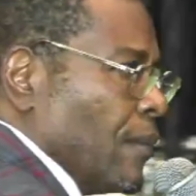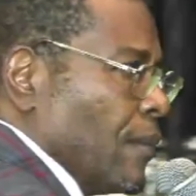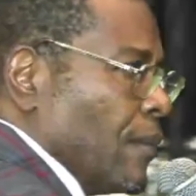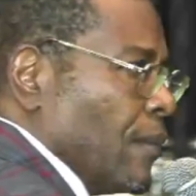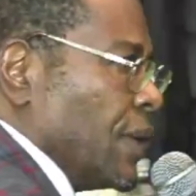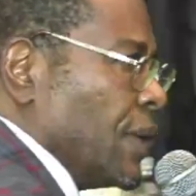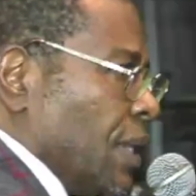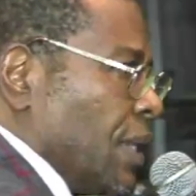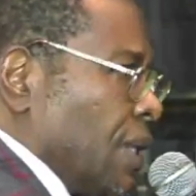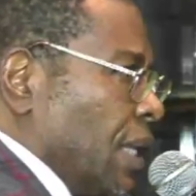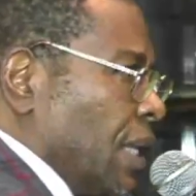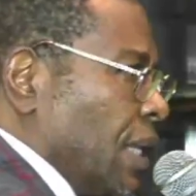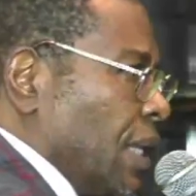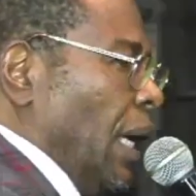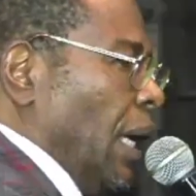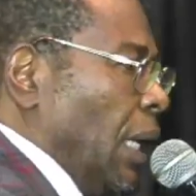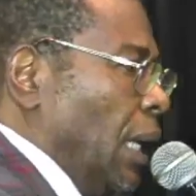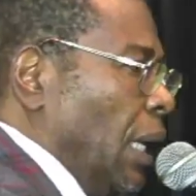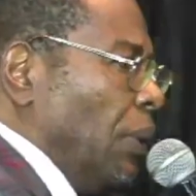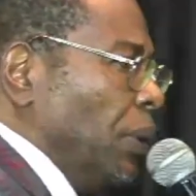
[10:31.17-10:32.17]
Say
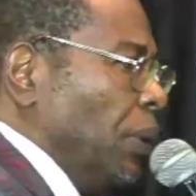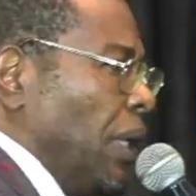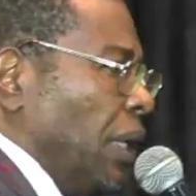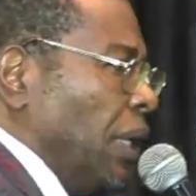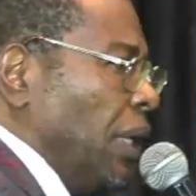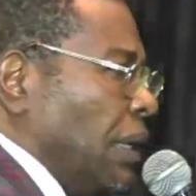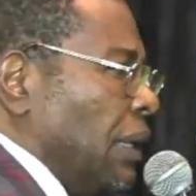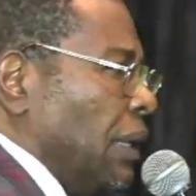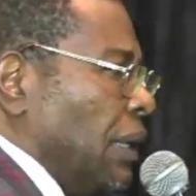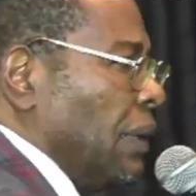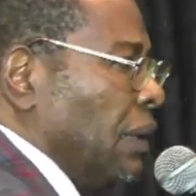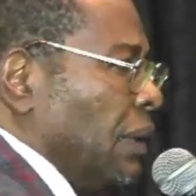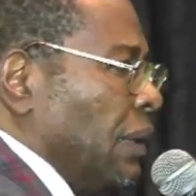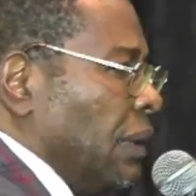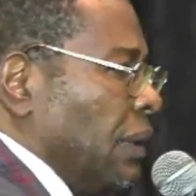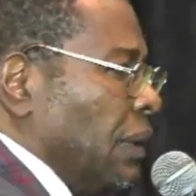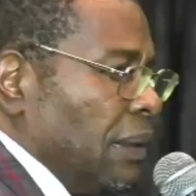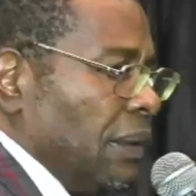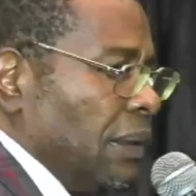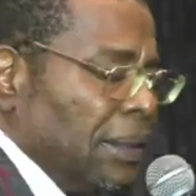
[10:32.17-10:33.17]
hallelujah.
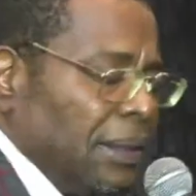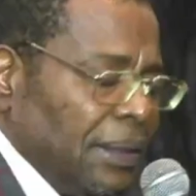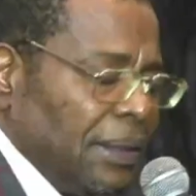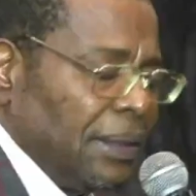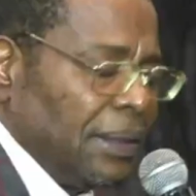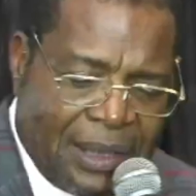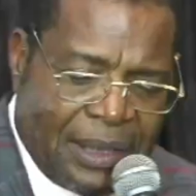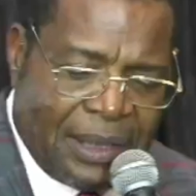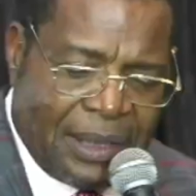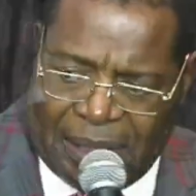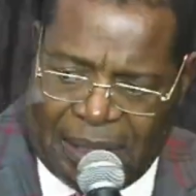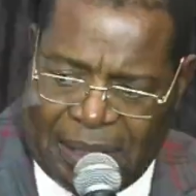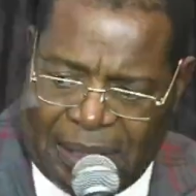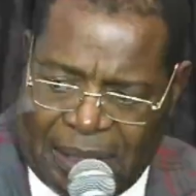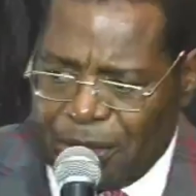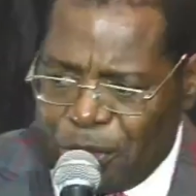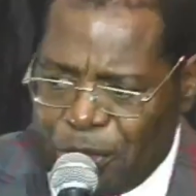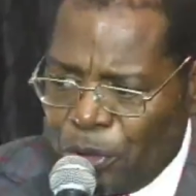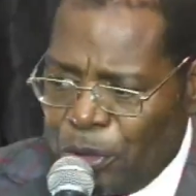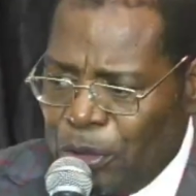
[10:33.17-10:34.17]
And
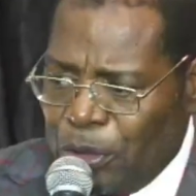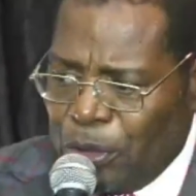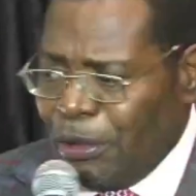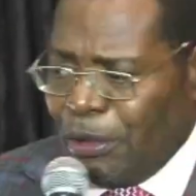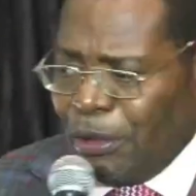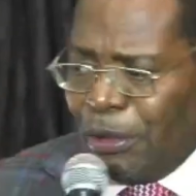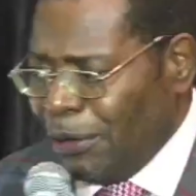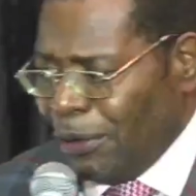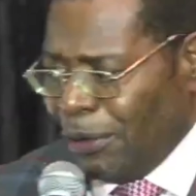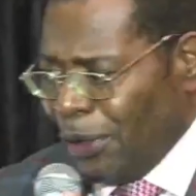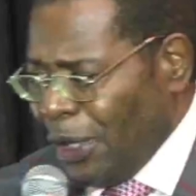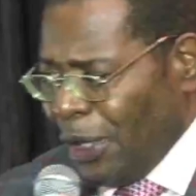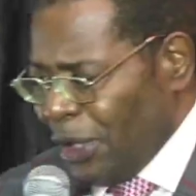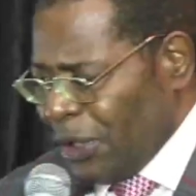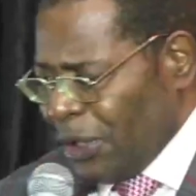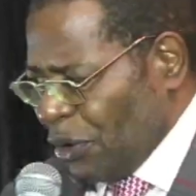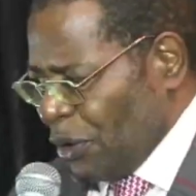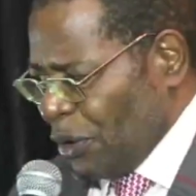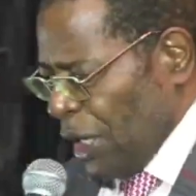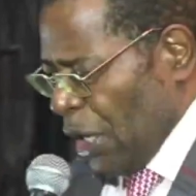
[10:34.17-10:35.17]
so, you
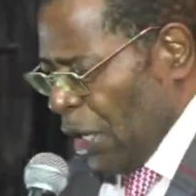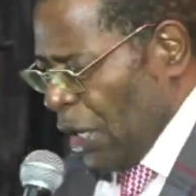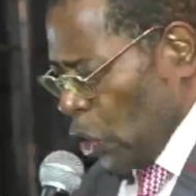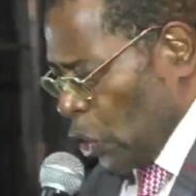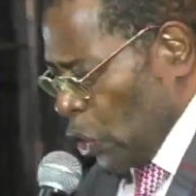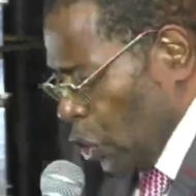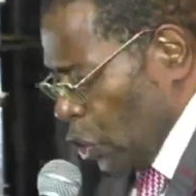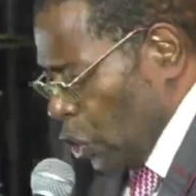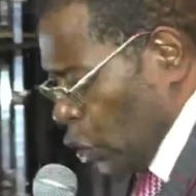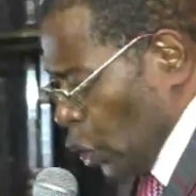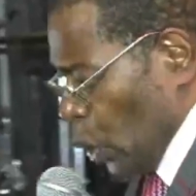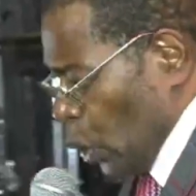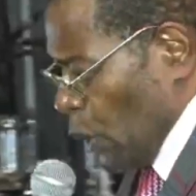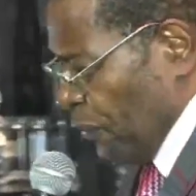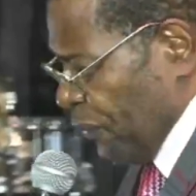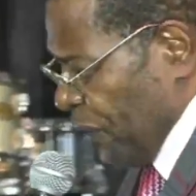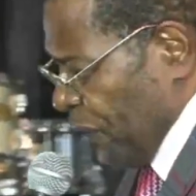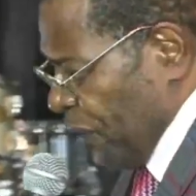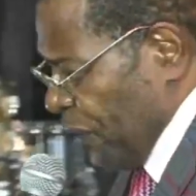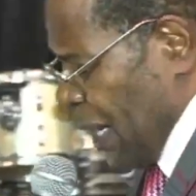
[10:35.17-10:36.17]
know, they crossed
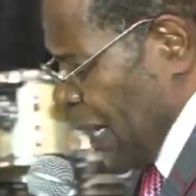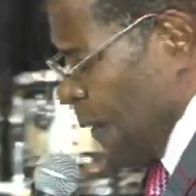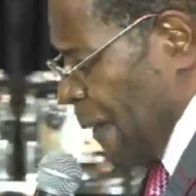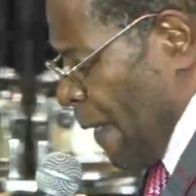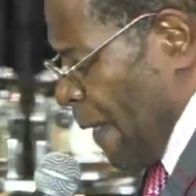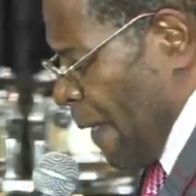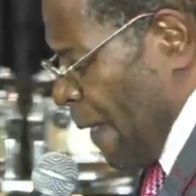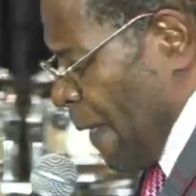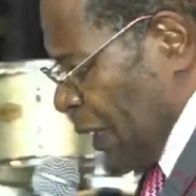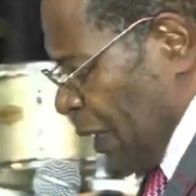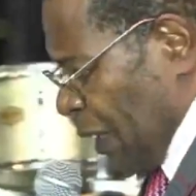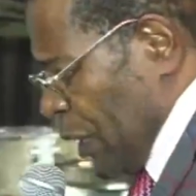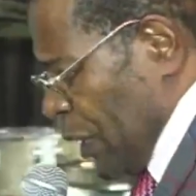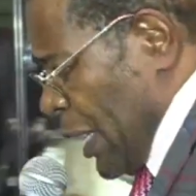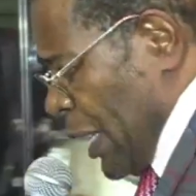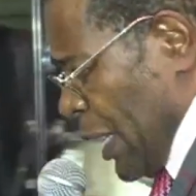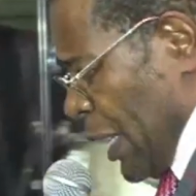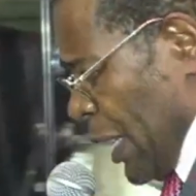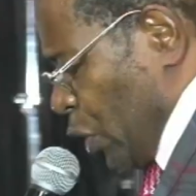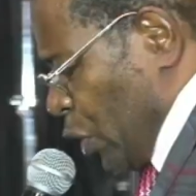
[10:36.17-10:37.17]
over. And when they
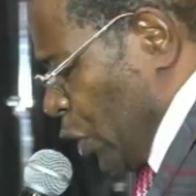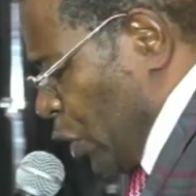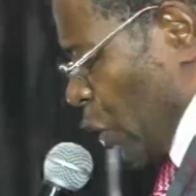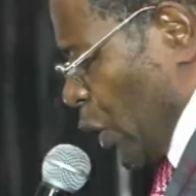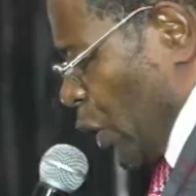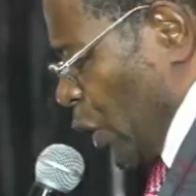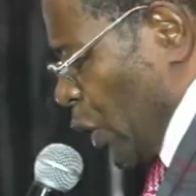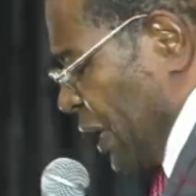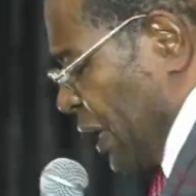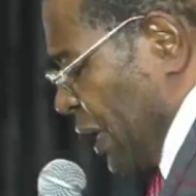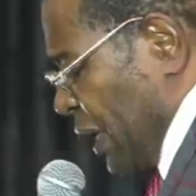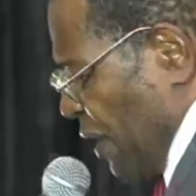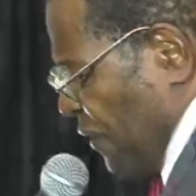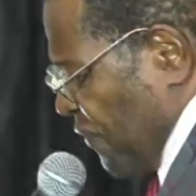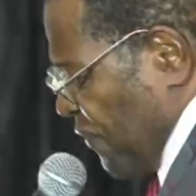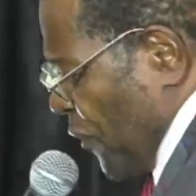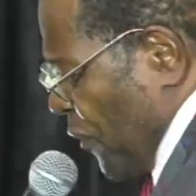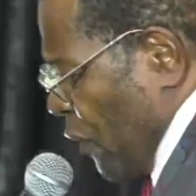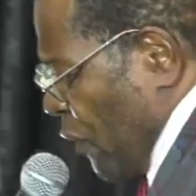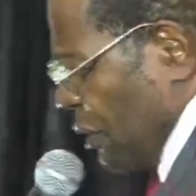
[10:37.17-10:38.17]
crossed over, and they
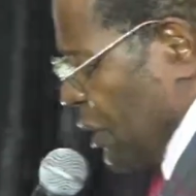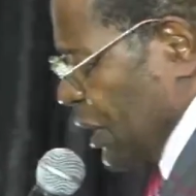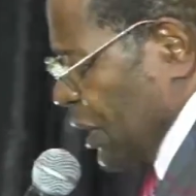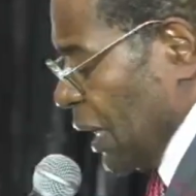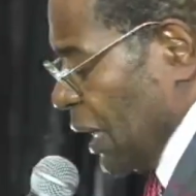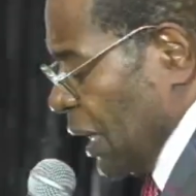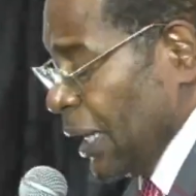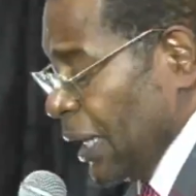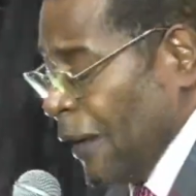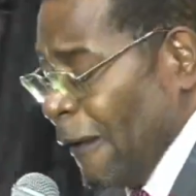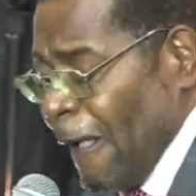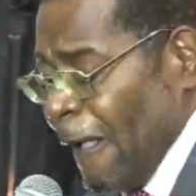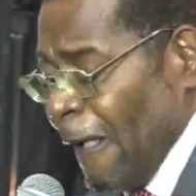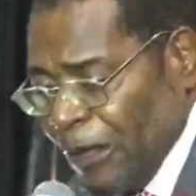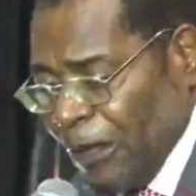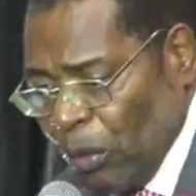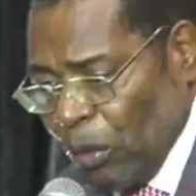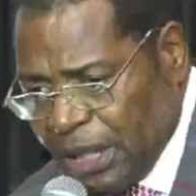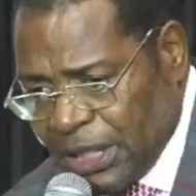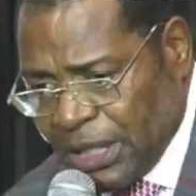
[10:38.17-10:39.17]
fought and uh, they
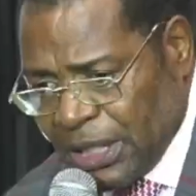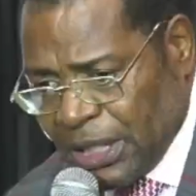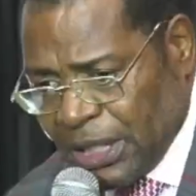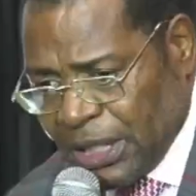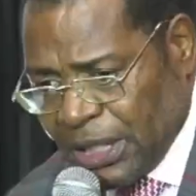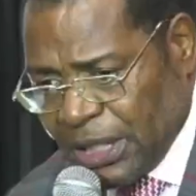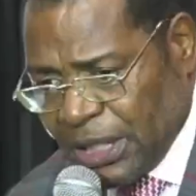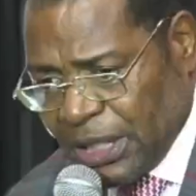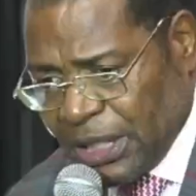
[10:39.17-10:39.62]
were taking the